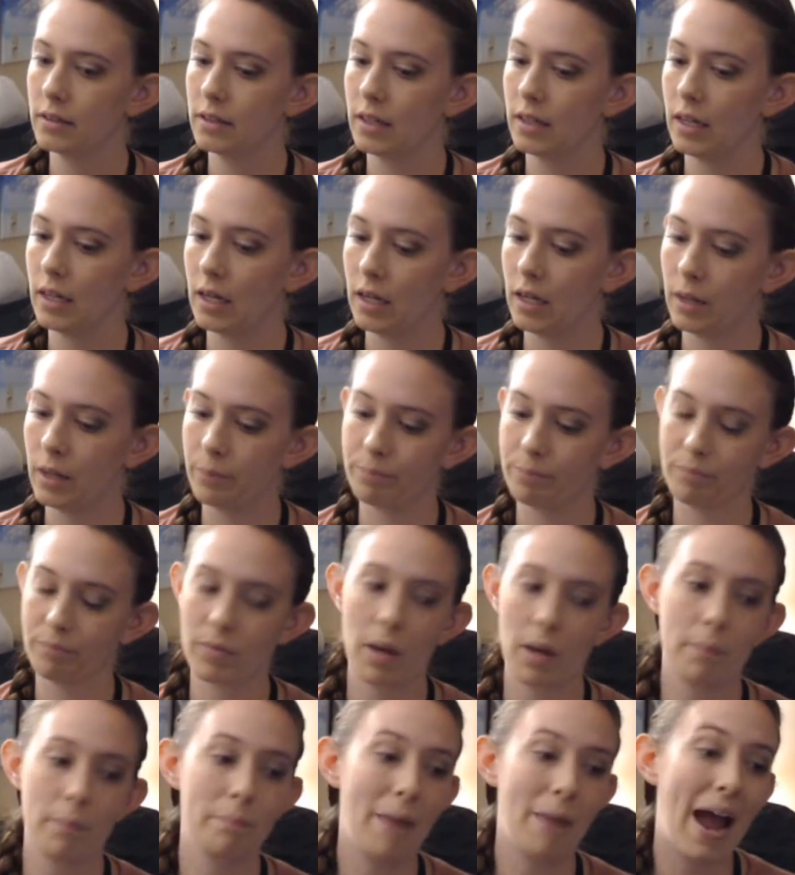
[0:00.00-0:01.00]

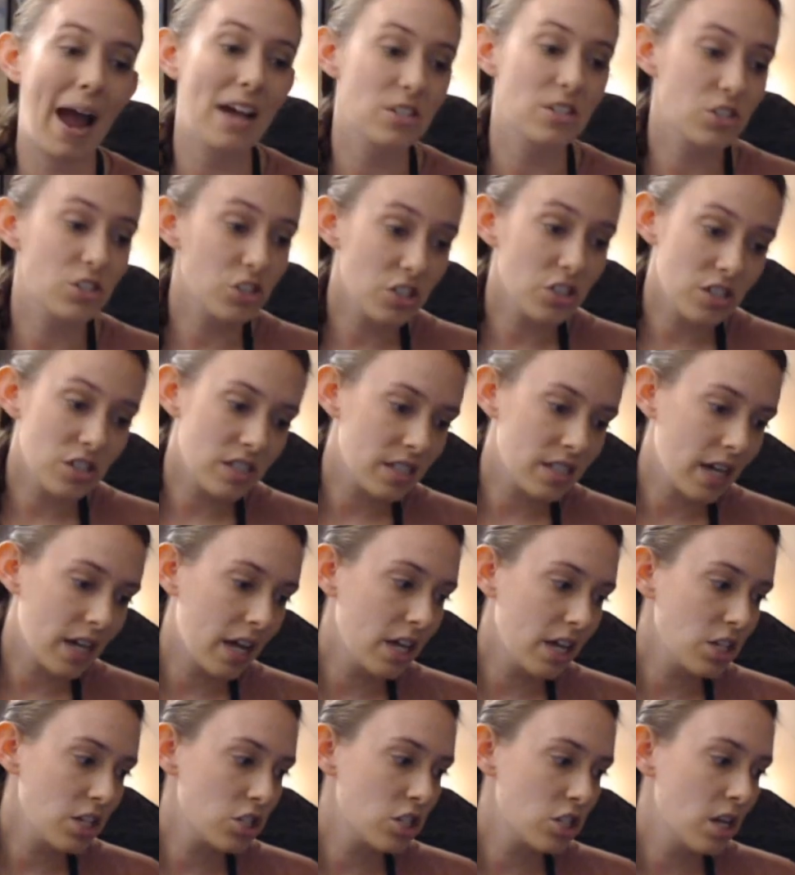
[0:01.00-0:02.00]
Master's
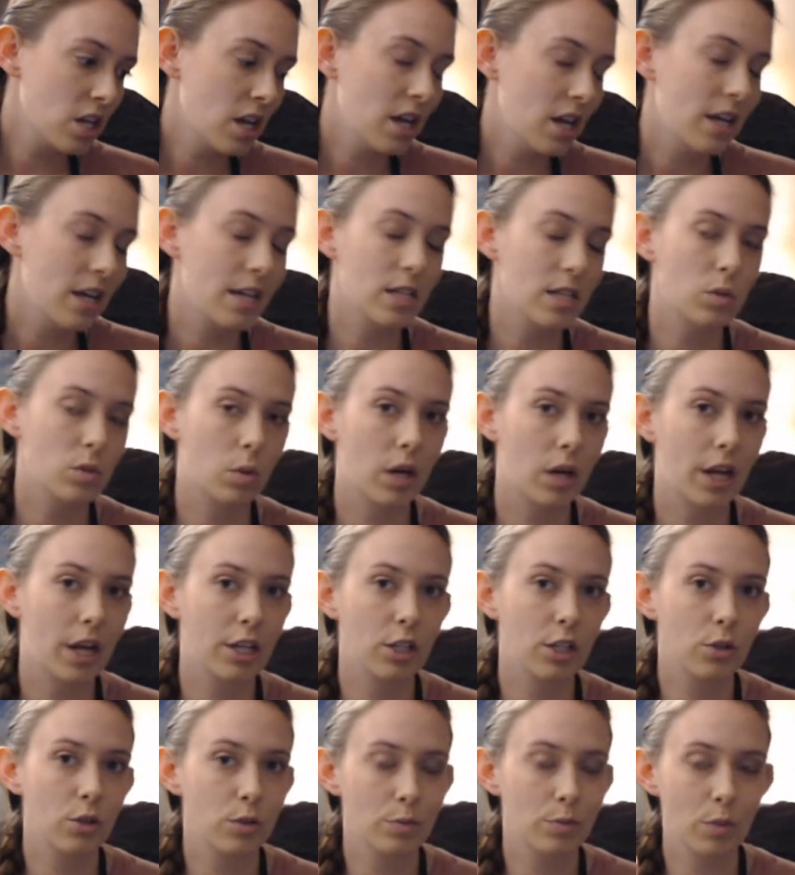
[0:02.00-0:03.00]
Touch is what I
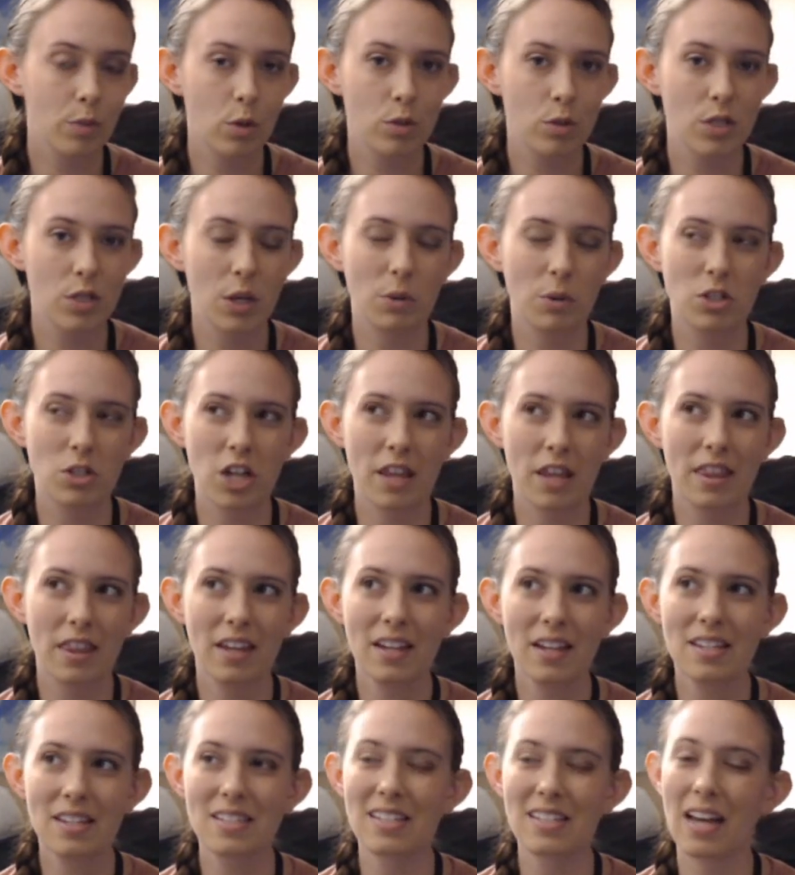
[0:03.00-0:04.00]
use mostly, which I
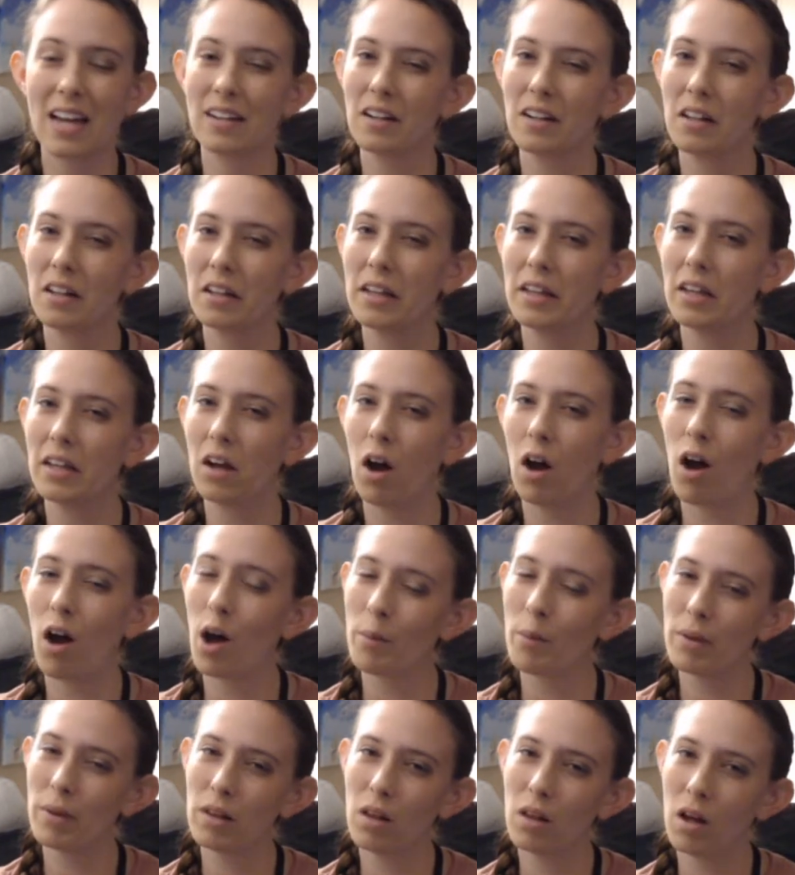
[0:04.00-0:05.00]
think is technically a
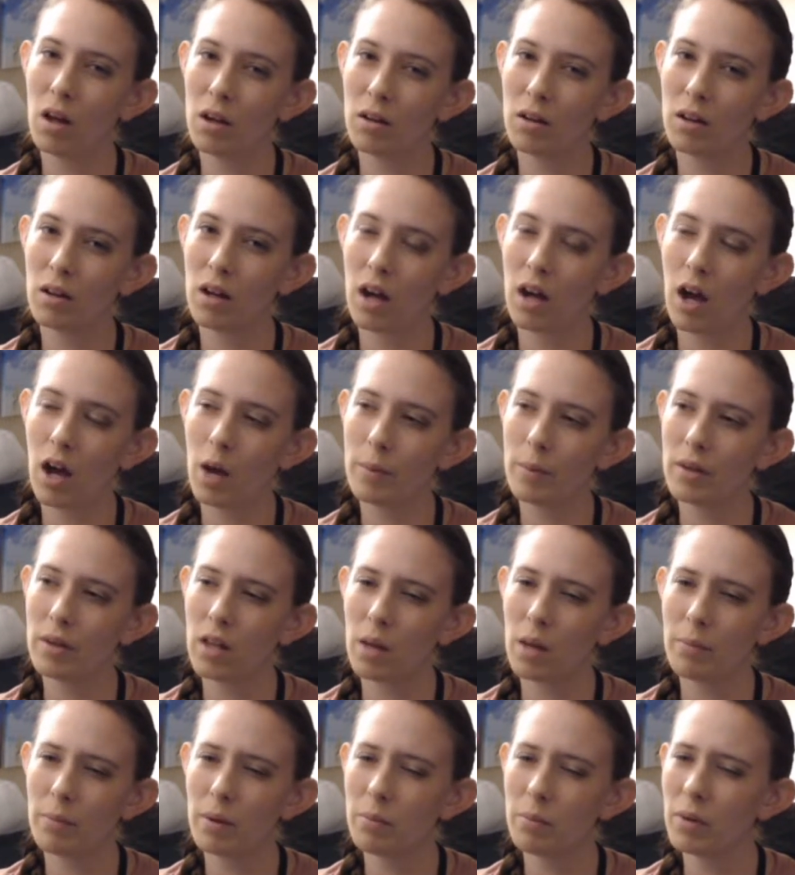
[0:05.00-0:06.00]
Hobby
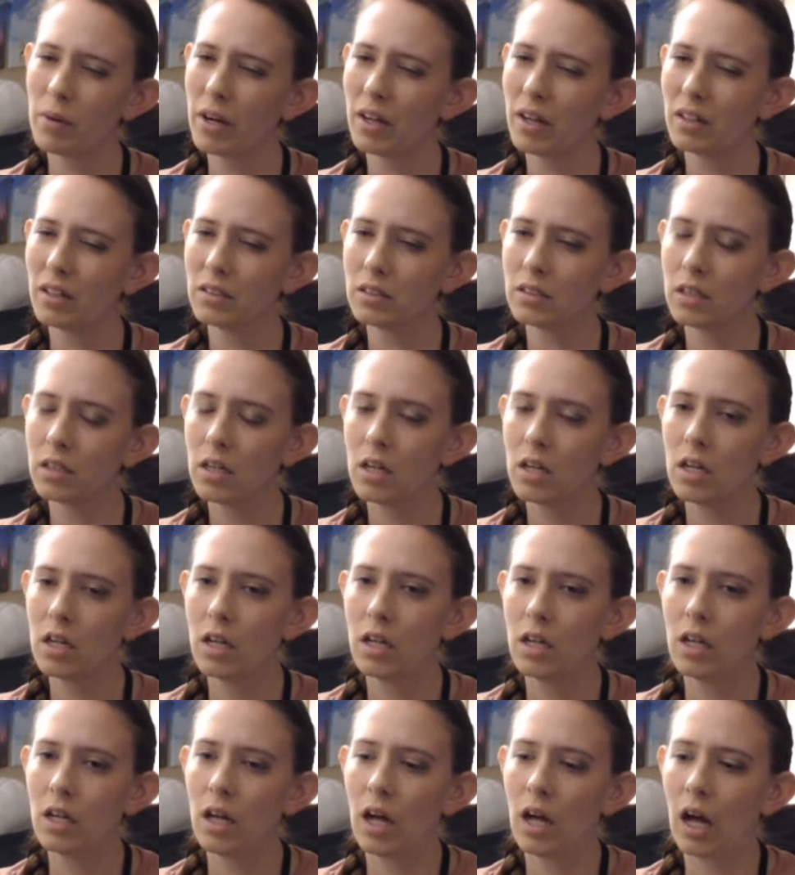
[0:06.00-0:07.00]
Lobby brand,
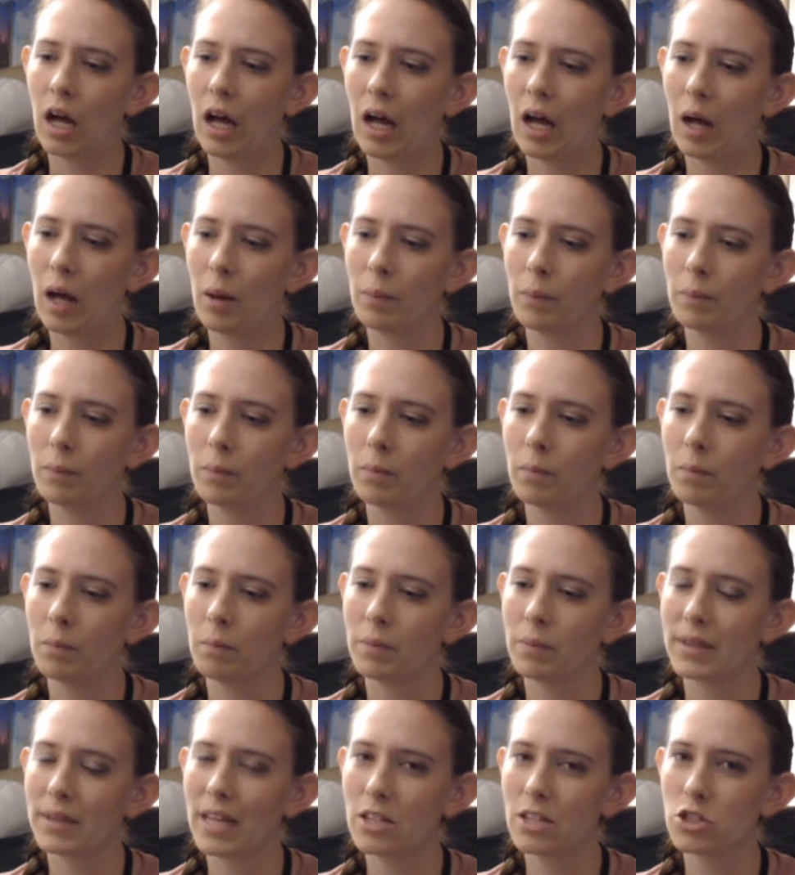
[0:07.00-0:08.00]

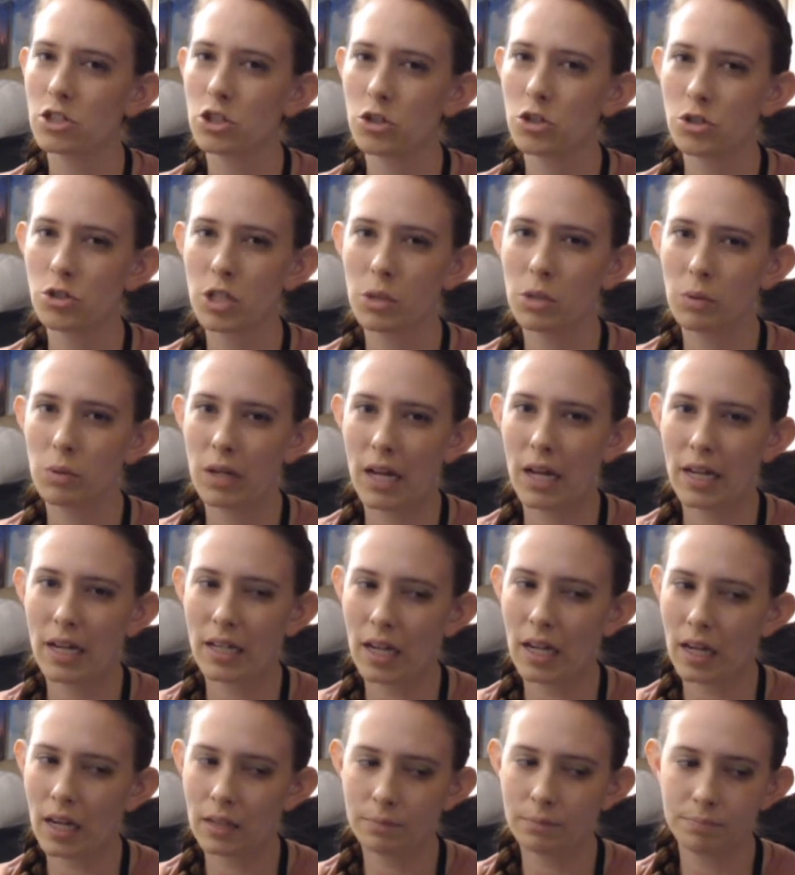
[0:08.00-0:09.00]
but that's usually what I
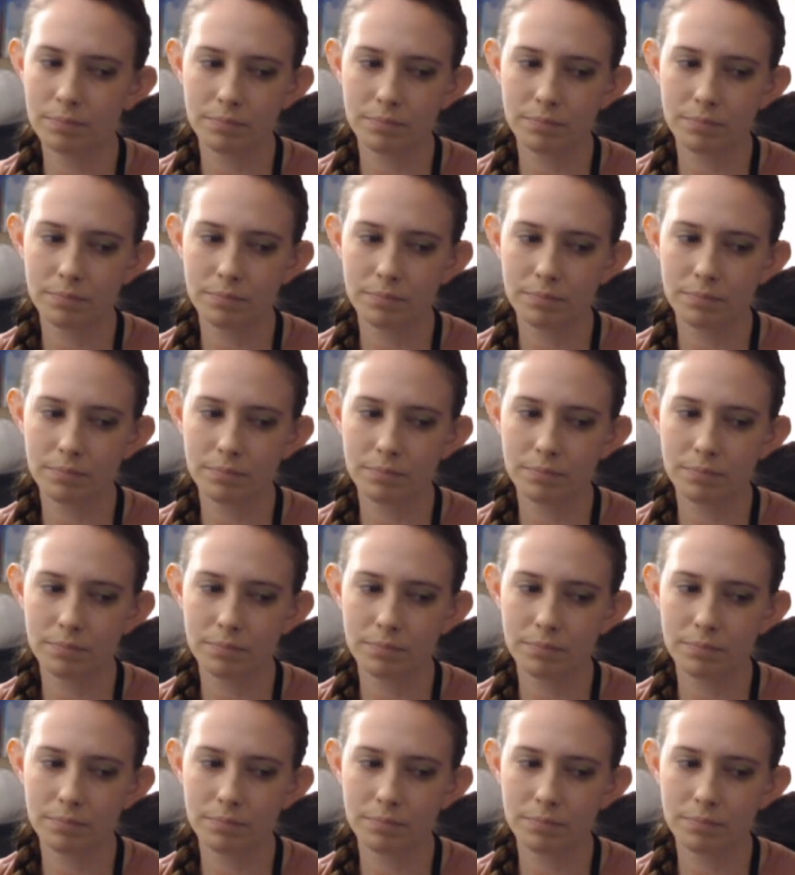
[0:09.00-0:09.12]
get.